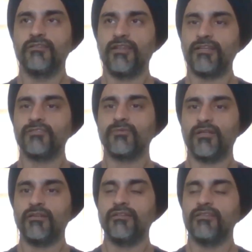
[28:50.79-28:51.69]
That is
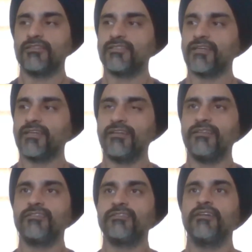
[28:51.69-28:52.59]
one. The second
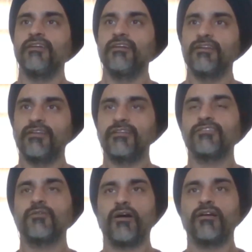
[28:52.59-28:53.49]
is, does
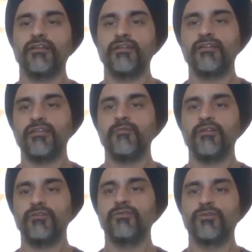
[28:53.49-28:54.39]
your marketing team
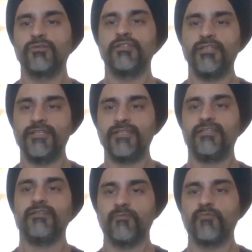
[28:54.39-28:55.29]
need to go to the data
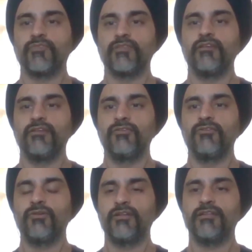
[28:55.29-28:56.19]
team
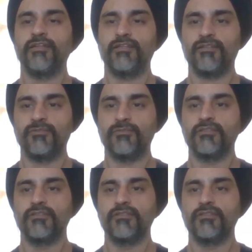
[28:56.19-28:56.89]
to get a data out?